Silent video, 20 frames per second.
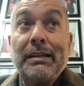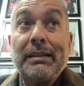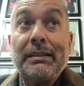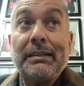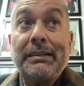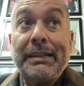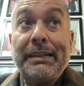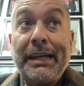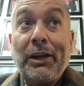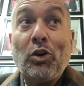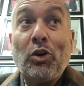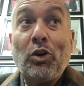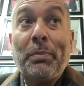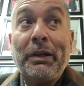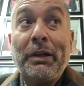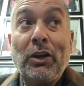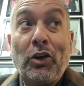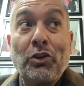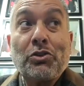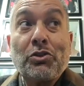Diego
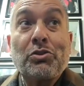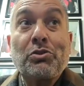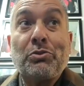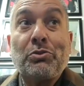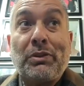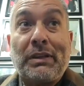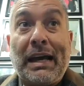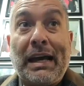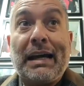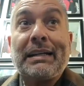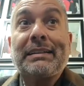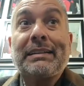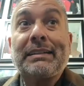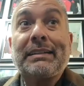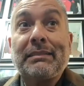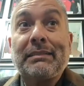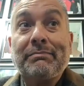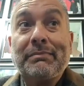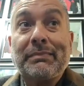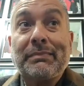belongs to that
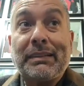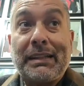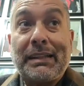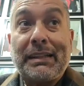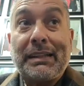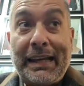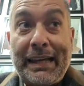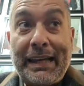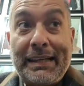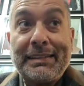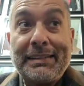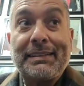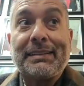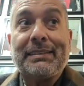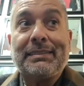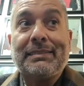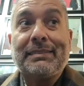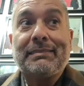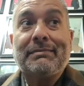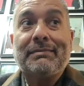kid,
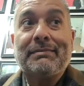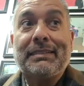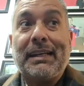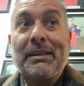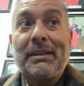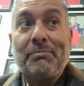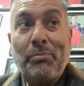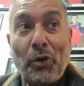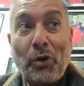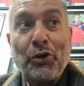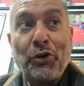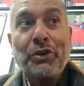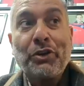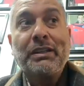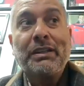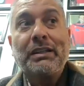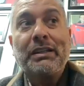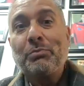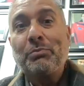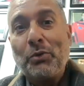that boy
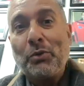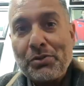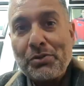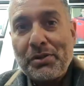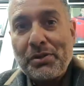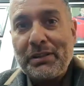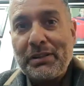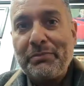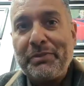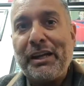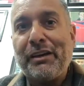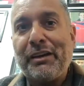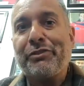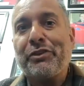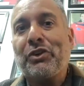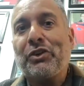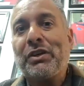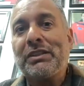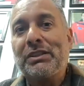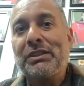that was in
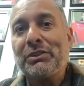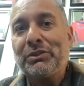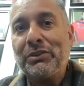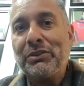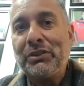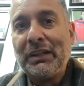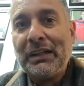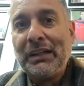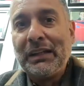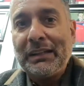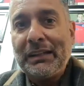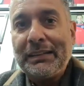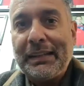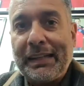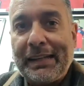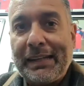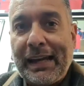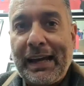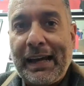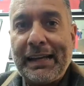Villafiorito,
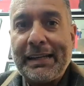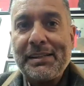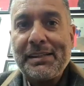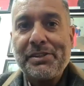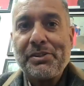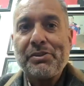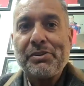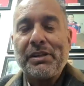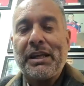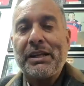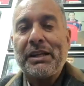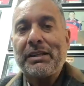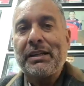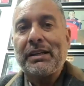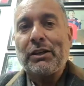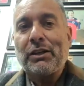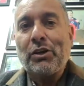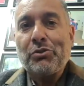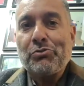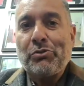that had, as you said, a
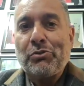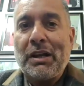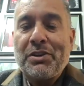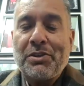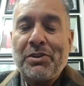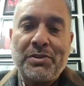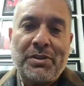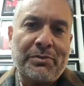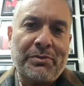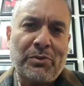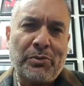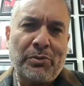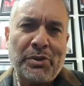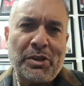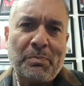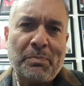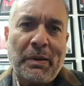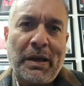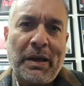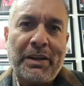close relationship to his
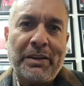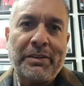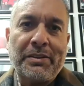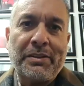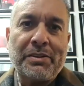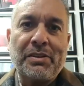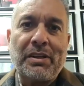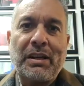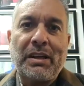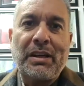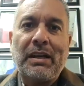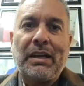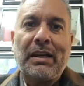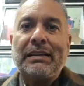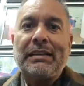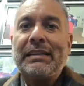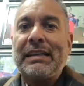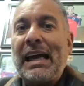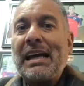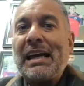parents,
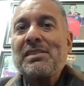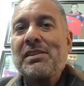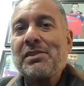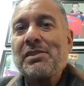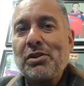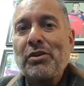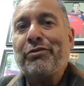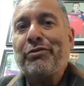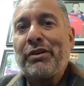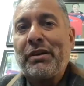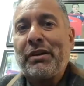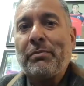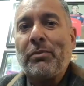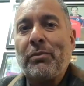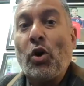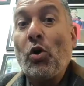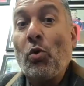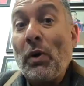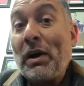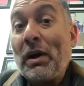the essence of him,
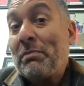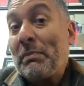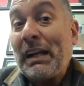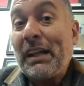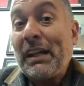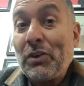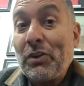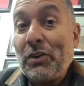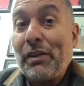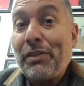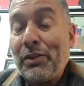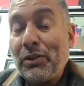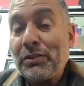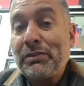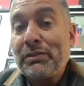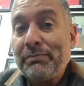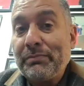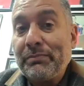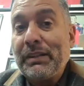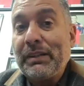or what Maradona thought
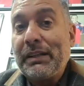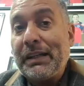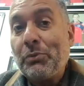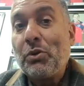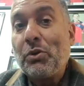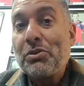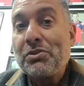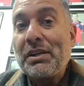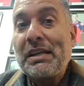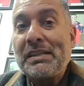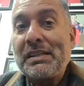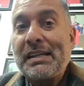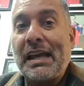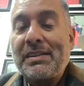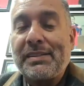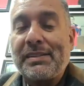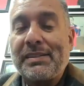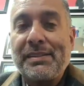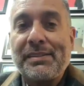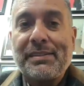it was his
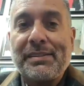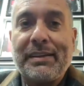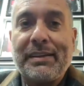essence.